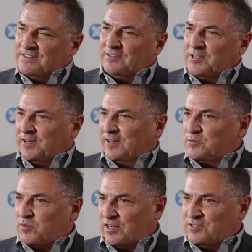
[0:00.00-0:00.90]
The data
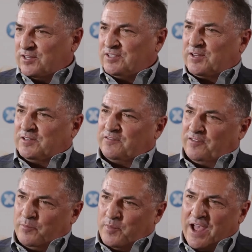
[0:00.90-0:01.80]
gets processed, gets
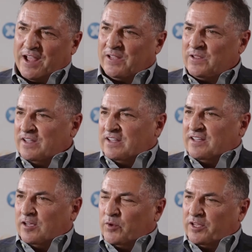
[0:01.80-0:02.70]
fed back,
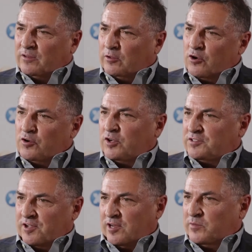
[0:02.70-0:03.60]
and we can learn
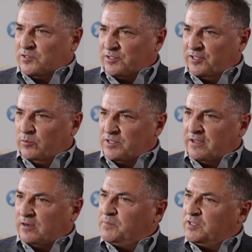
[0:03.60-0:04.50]
autonomously
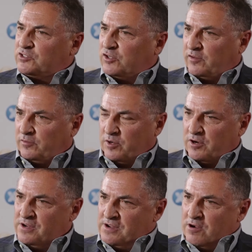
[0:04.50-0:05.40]
without a big
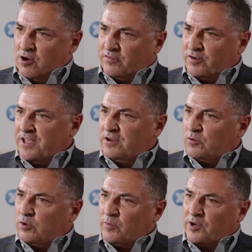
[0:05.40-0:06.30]
software overhead
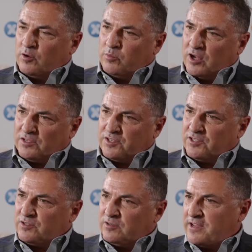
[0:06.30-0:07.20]
or a
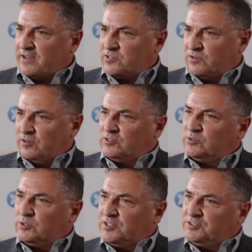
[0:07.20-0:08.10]
microprocessor and external
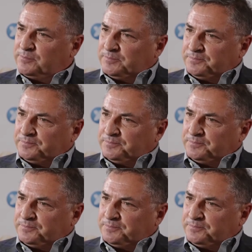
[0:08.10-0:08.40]
storage.